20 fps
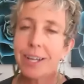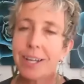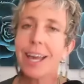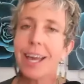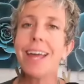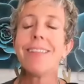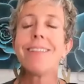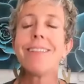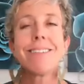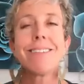
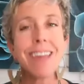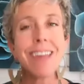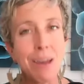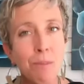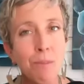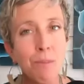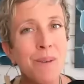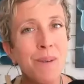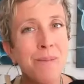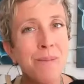And same
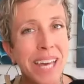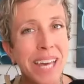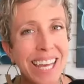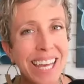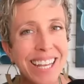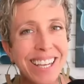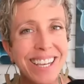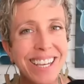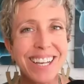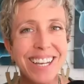
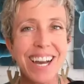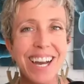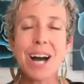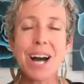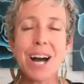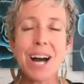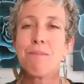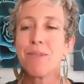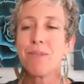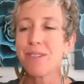woman
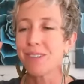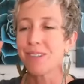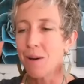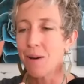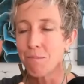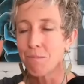comes